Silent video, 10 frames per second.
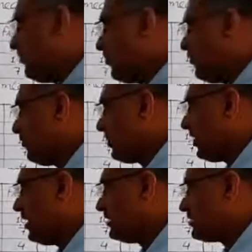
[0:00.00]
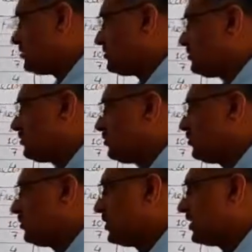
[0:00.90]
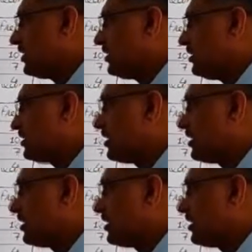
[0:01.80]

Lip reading: 4 4 8. So we will get here